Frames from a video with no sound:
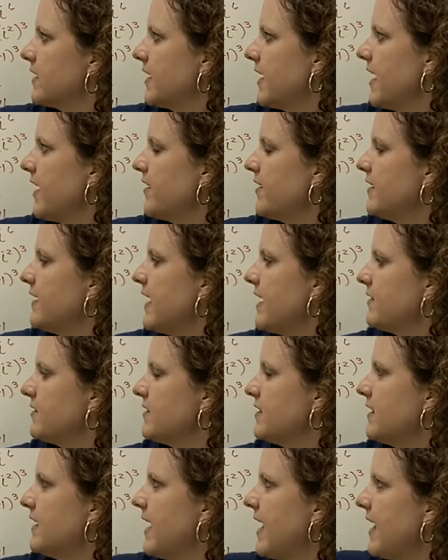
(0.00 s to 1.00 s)
going to carry down
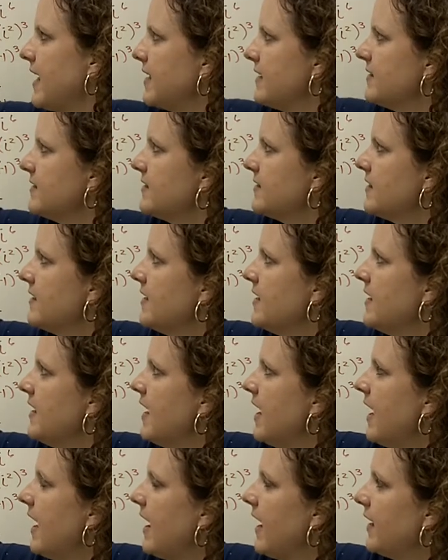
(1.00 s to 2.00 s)
to the end.
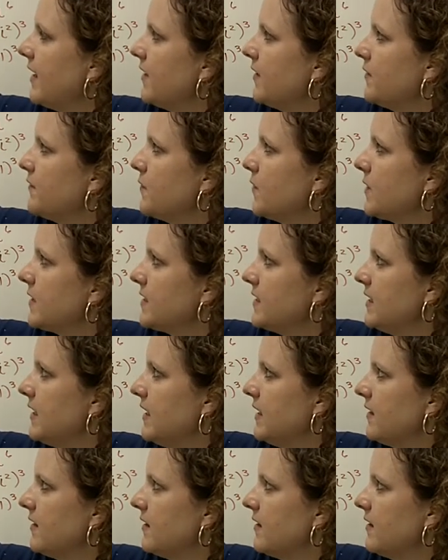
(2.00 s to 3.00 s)
I to the
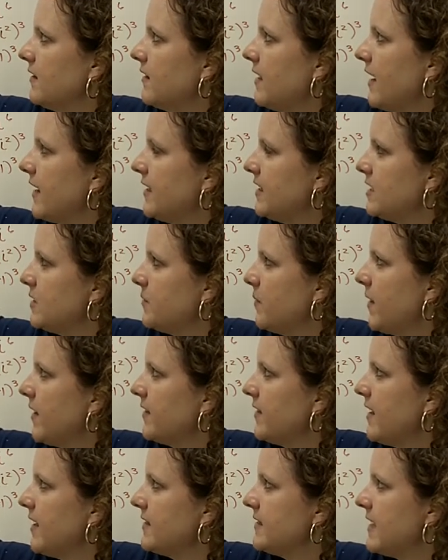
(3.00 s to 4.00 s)
14th. I need to
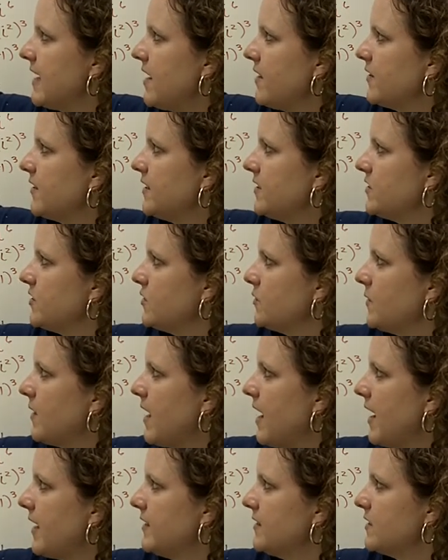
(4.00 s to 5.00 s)
break that down into
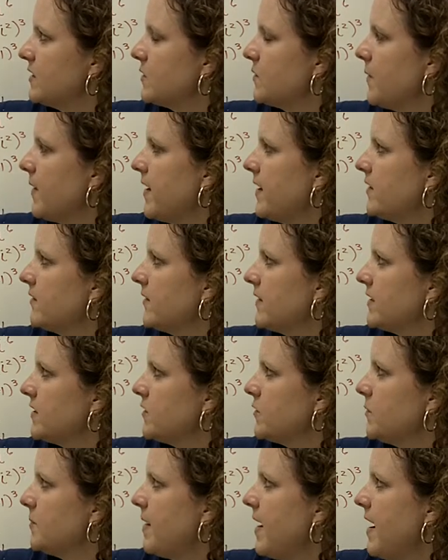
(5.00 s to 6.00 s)
I squared raised
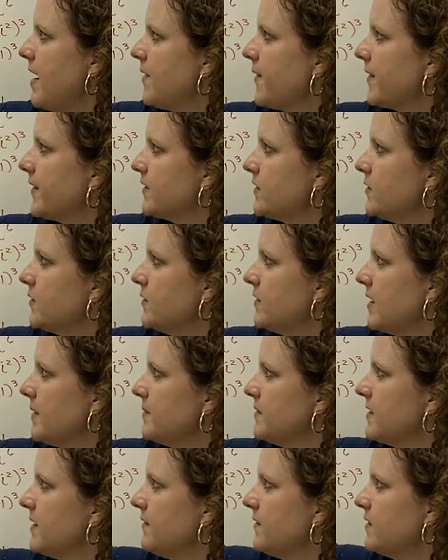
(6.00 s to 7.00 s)
to a power. 2
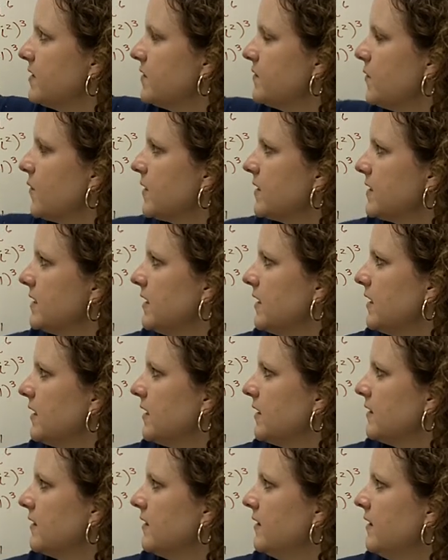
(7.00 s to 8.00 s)
times 7 is
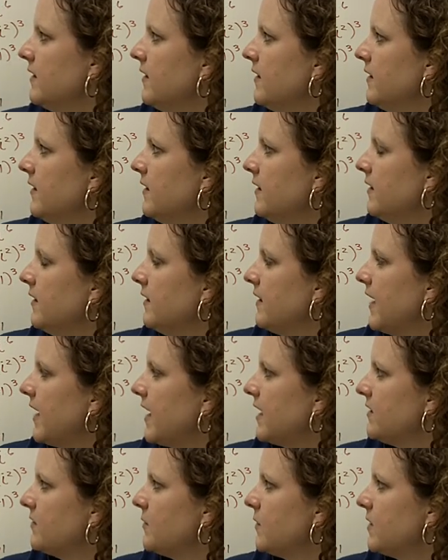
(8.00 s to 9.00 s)
14.
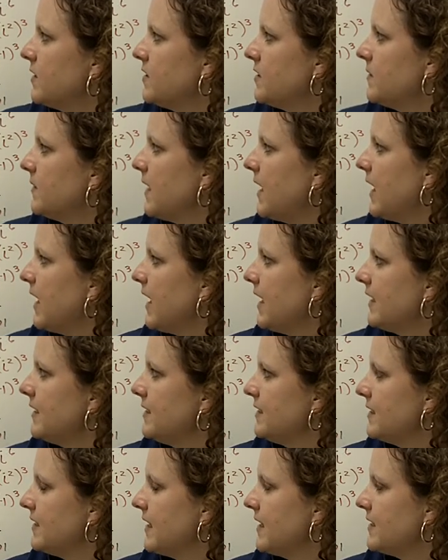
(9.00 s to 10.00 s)
-1 to an
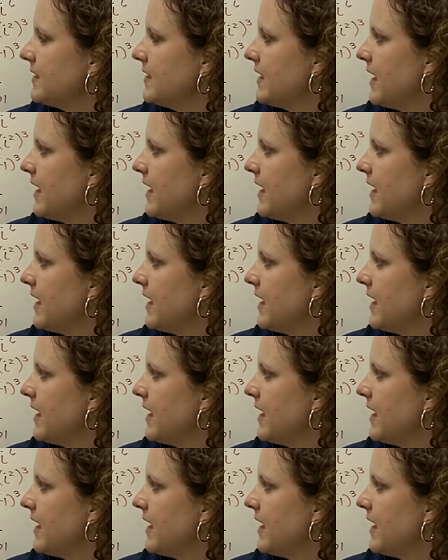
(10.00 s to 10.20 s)
odd stays